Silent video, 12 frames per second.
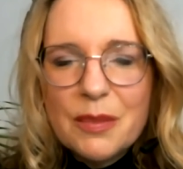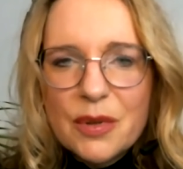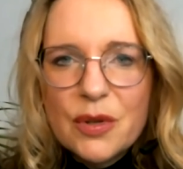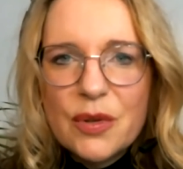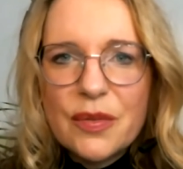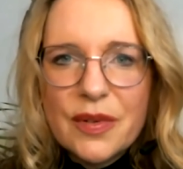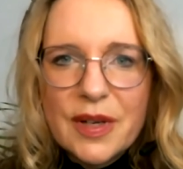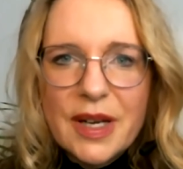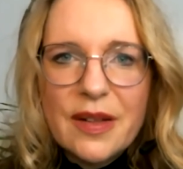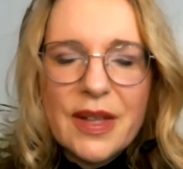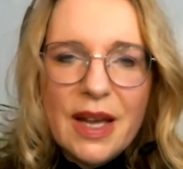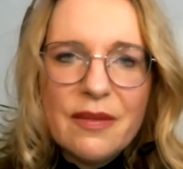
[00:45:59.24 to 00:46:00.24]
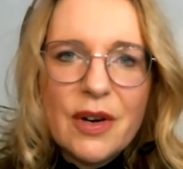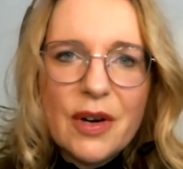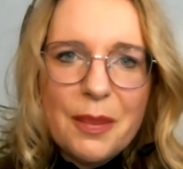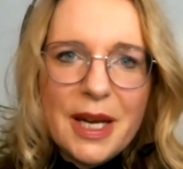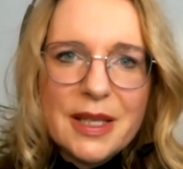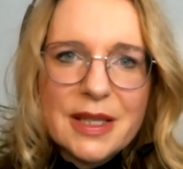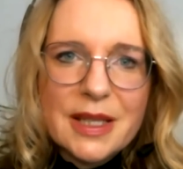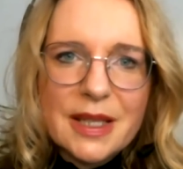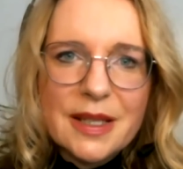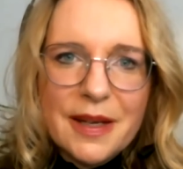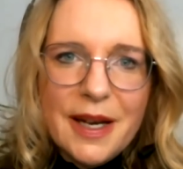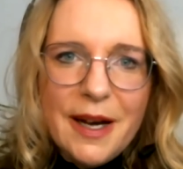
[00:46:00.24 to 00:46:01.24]
improve the
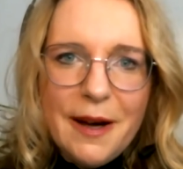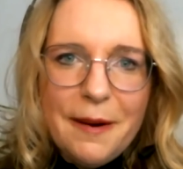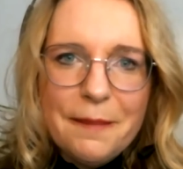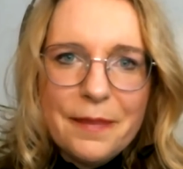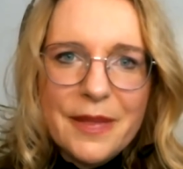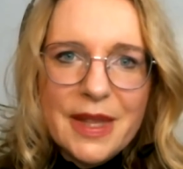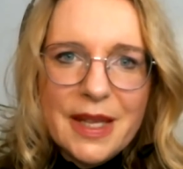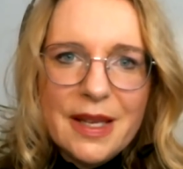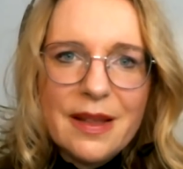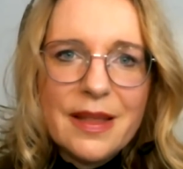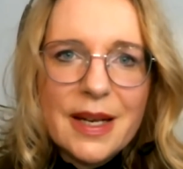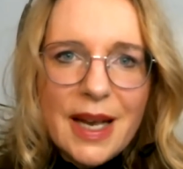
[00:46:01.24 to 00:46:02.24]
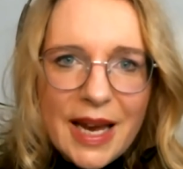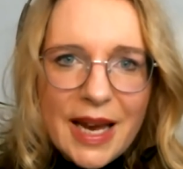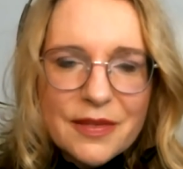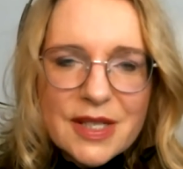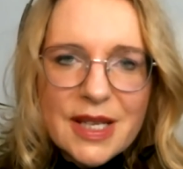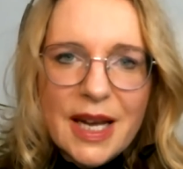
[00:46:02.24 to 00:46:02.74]
environmental, the life